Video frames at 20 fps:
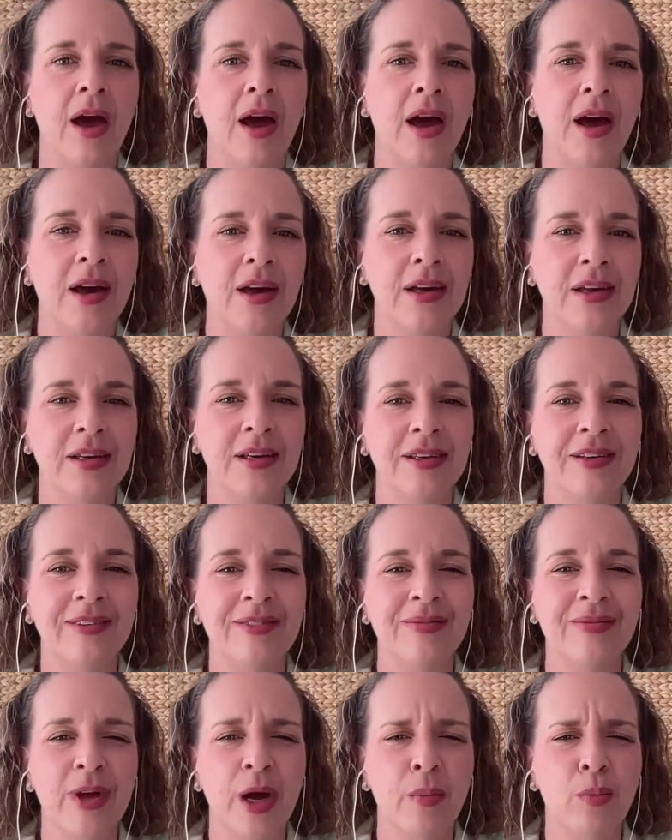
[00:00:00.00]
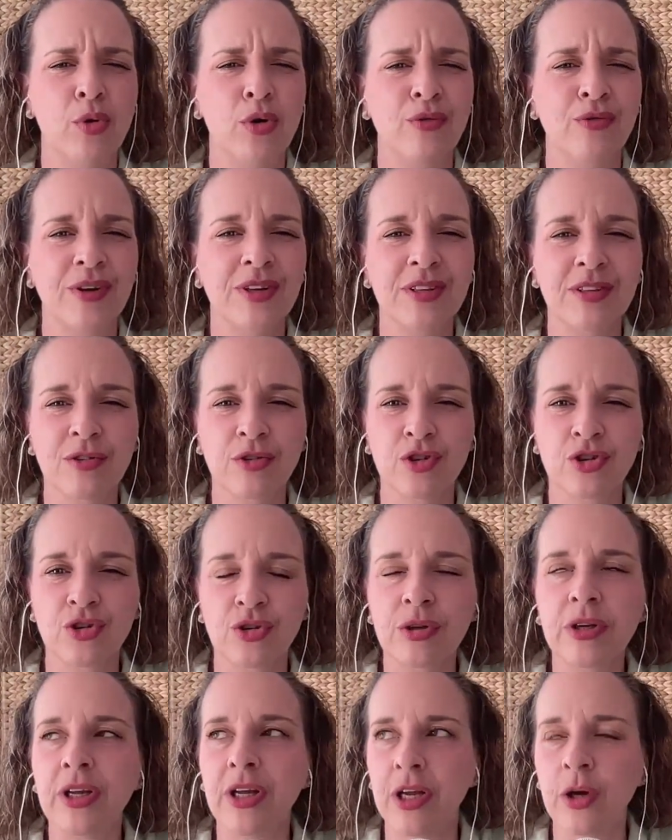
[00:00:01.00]
And more research
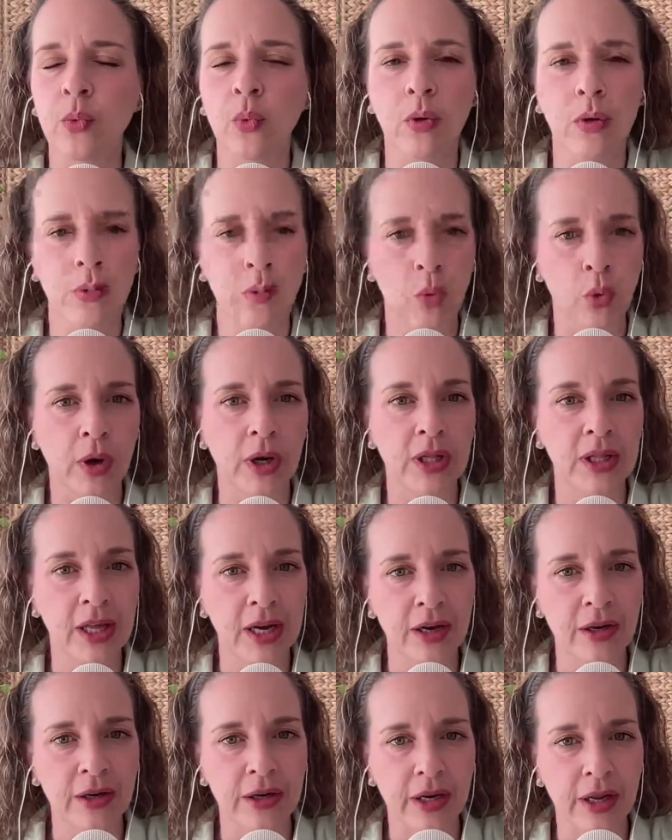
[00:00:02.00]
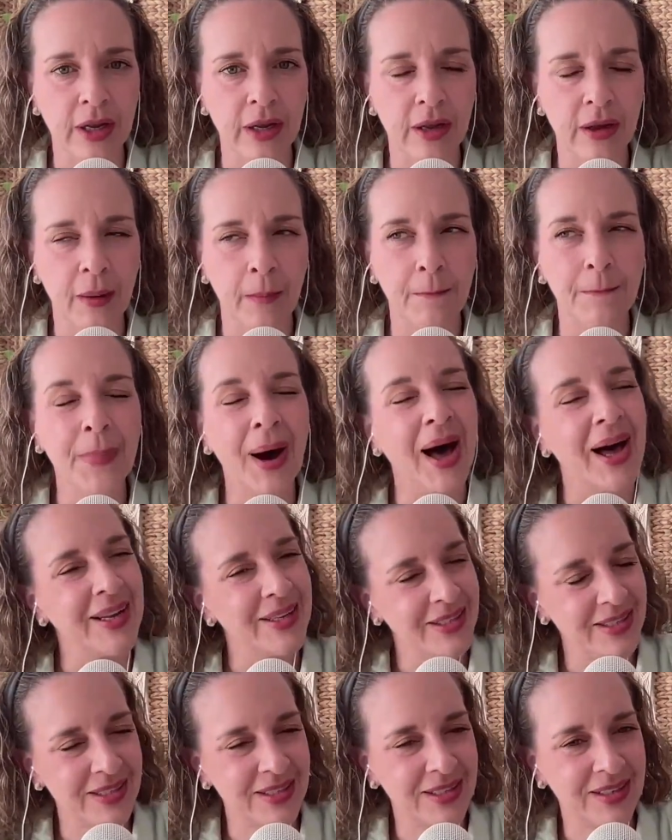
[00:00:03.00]
should equal more clarity.
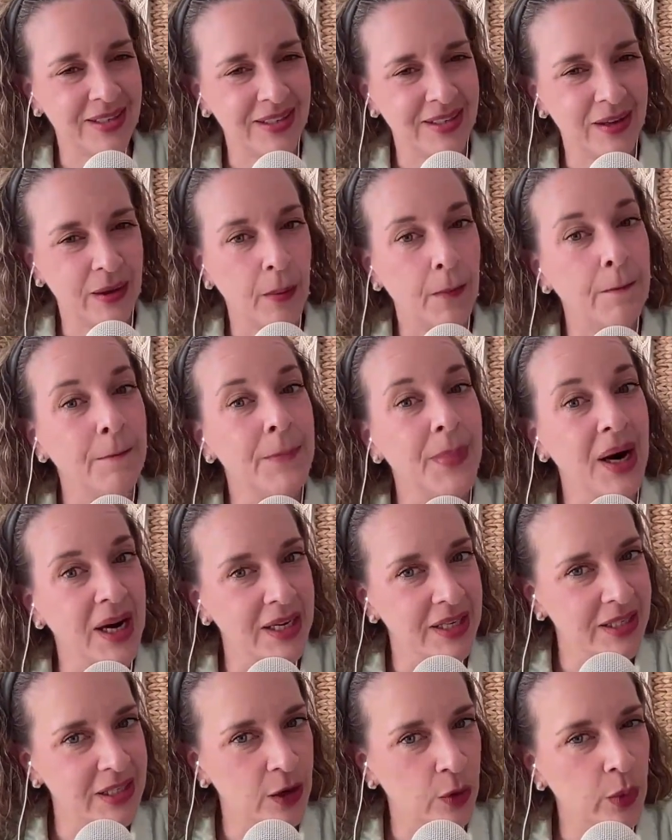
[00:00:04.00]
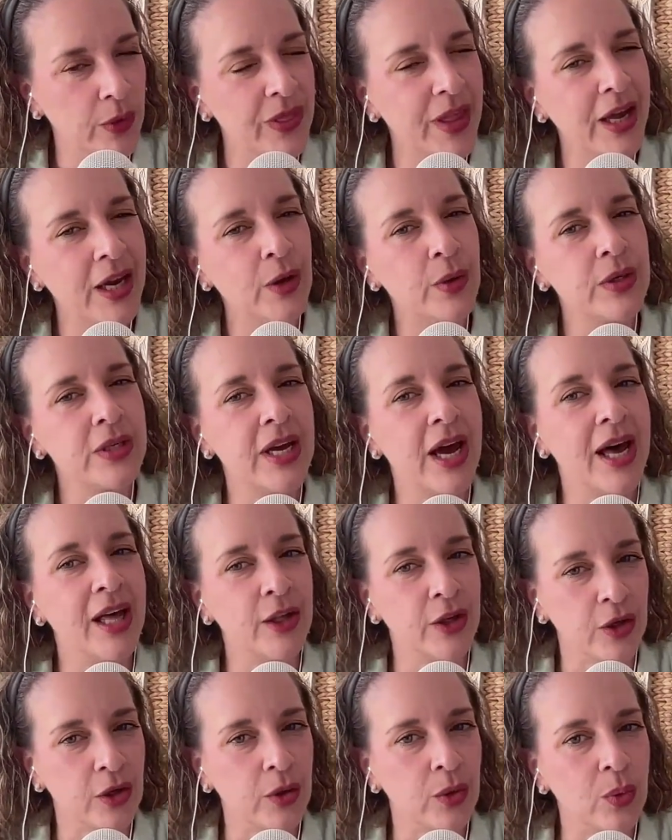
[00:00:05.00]
But what they don't tell
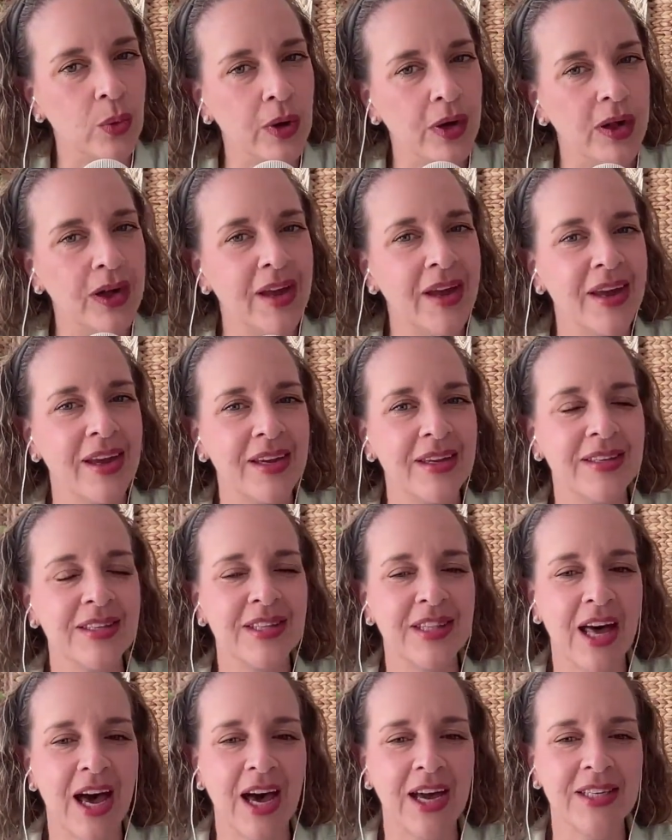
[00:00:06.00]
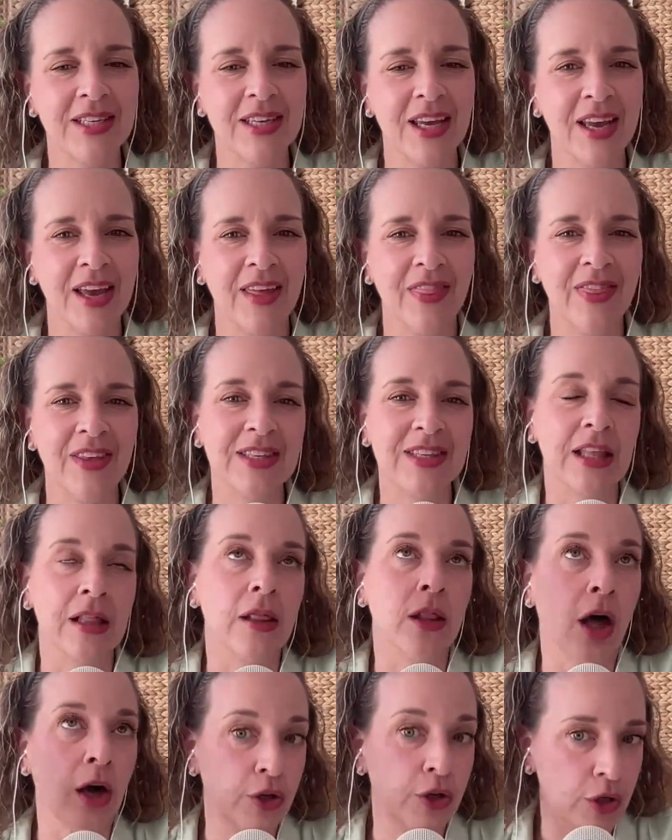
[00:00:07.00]
you is that this
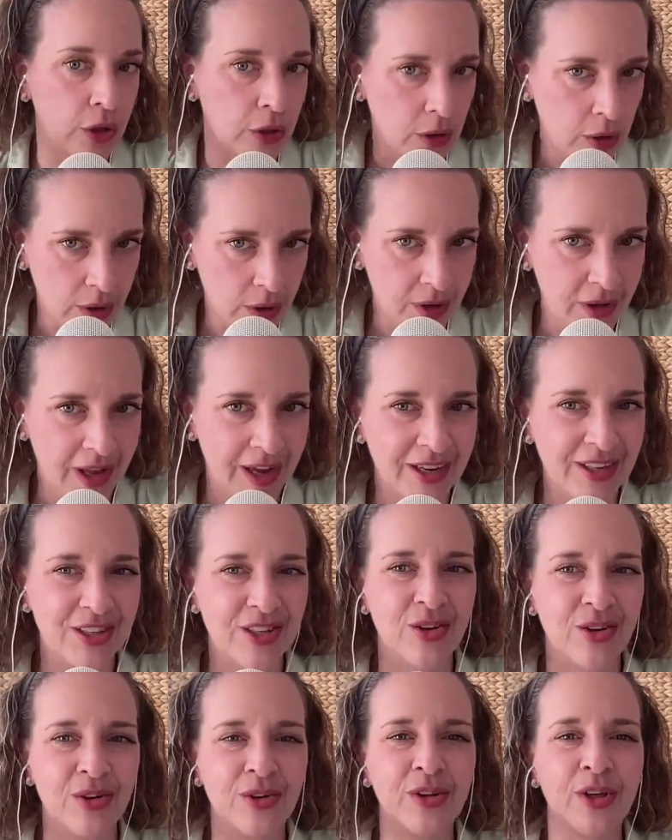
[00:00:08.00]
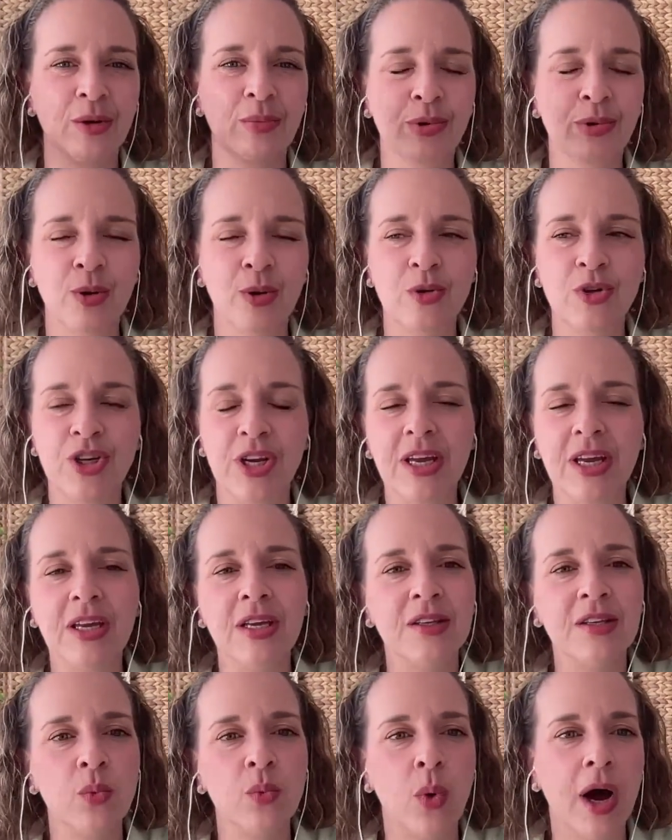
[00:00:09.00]
logical external approach
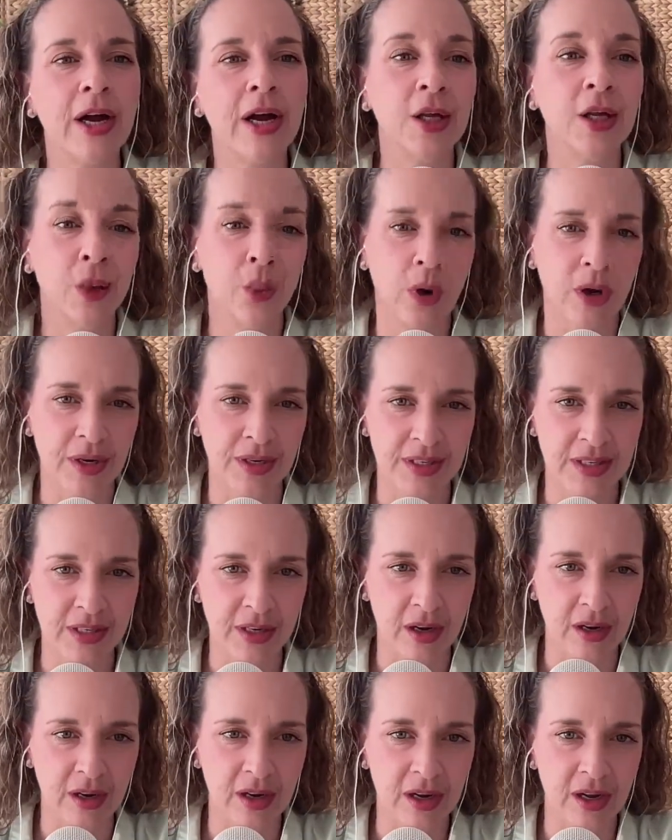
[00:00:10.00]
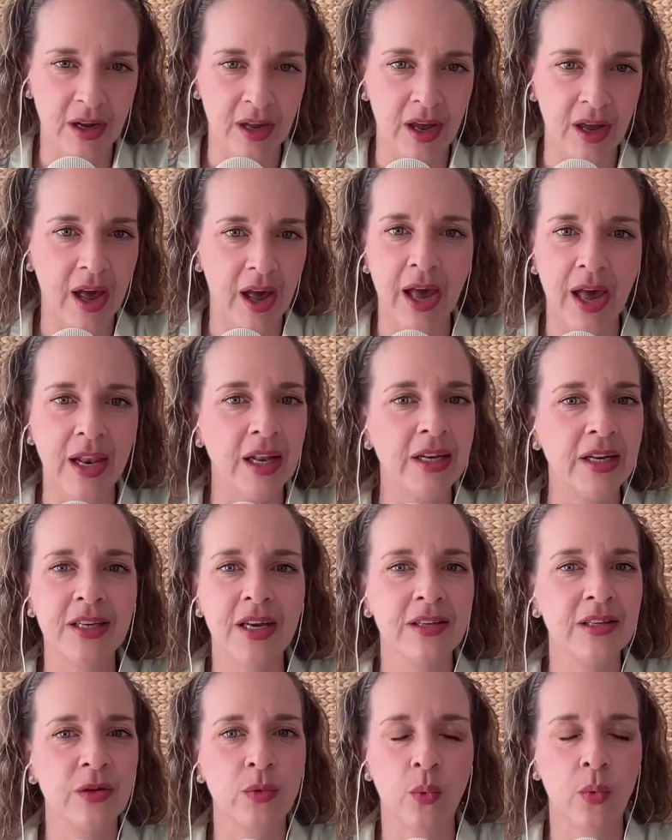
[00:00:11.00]
is why you are stuck, and it
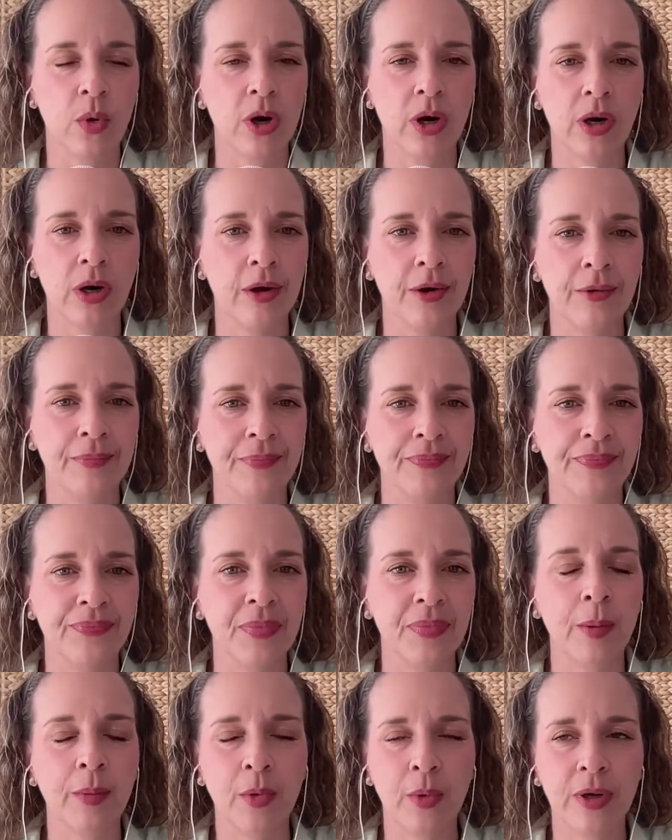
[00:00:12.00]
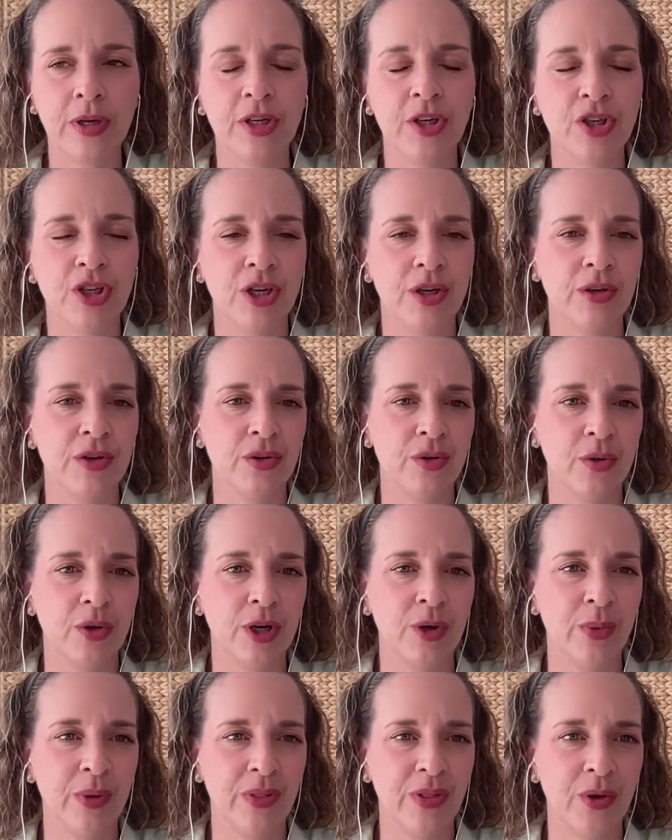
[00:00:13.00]
doesn't work. I'm going to share a
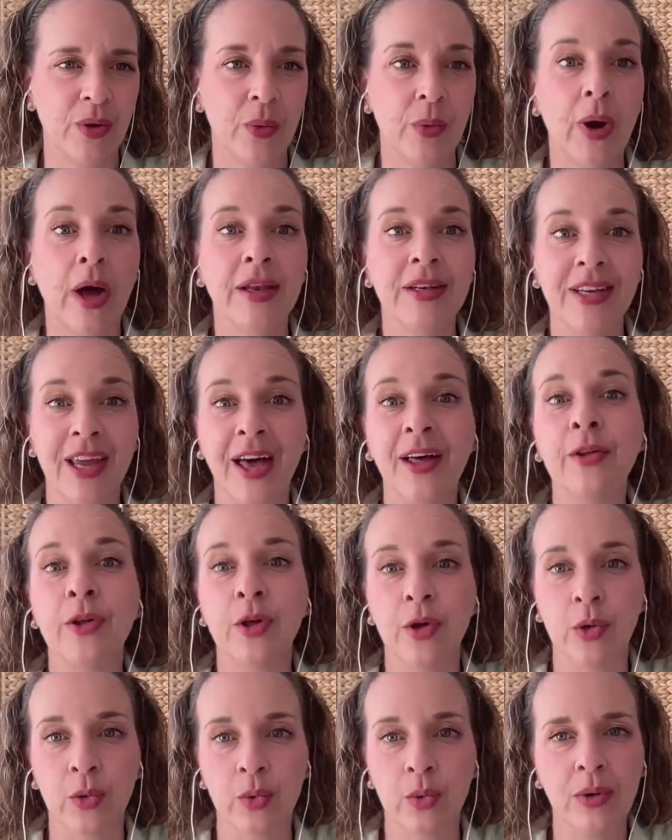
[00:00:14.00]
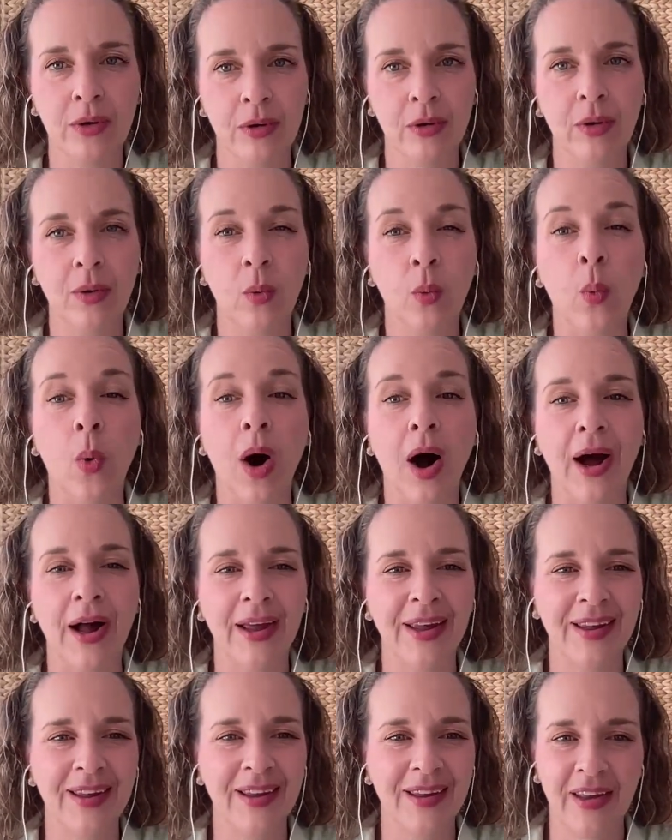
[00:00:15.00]
story with you and tell you
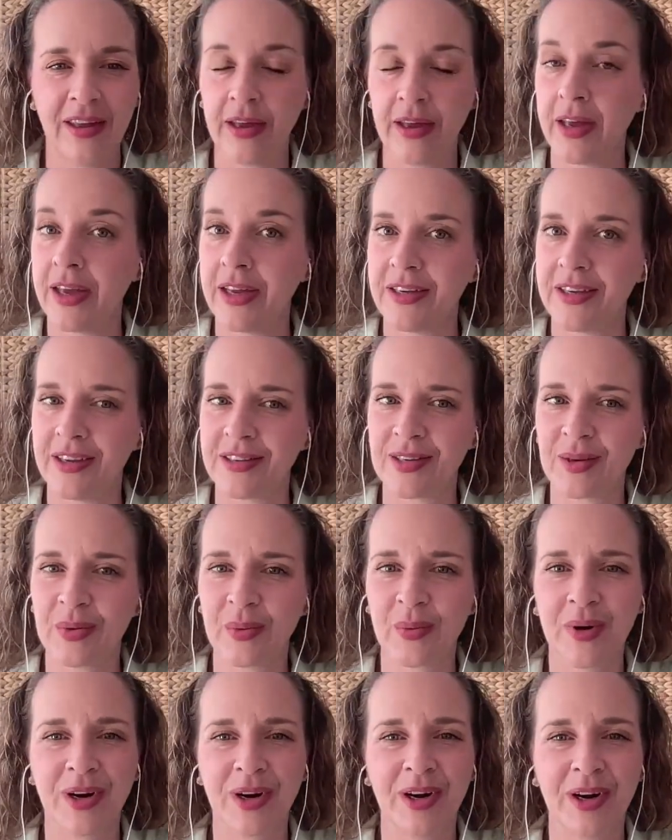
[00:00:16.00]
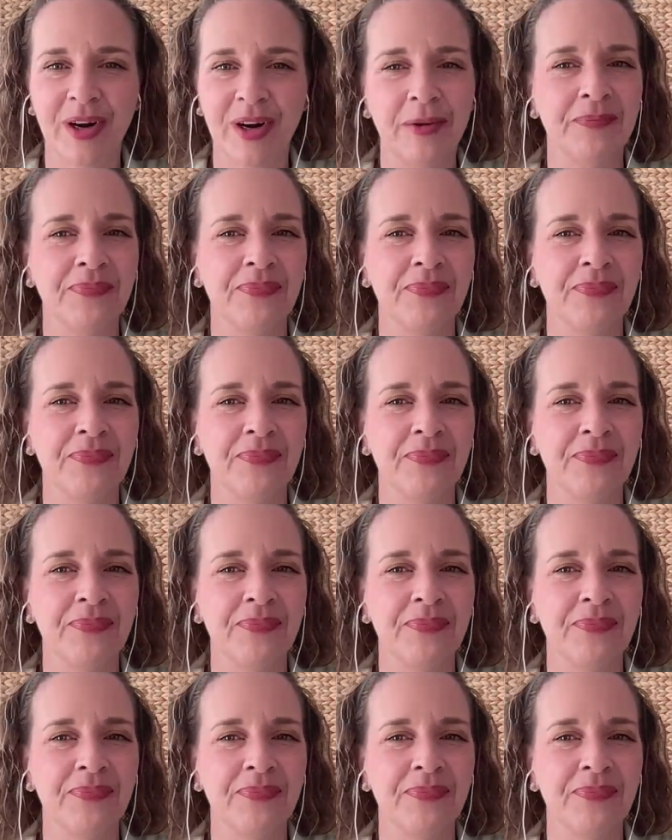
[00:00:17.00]
why it doesn't work.